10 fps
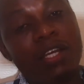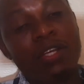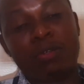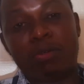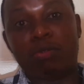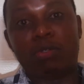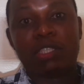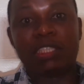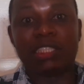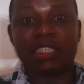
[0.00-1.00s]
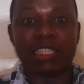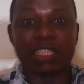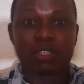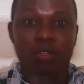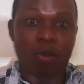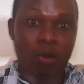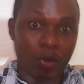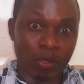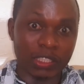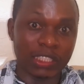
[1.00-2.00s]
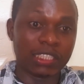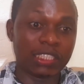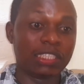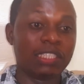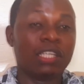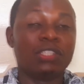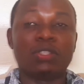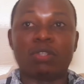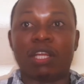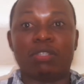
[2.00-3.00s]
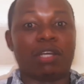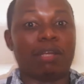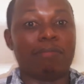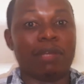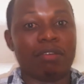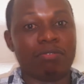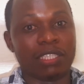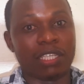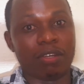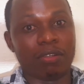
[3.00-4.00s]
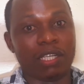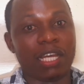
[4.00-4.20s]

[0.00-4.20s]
You do not just hold so that you can benefit alone.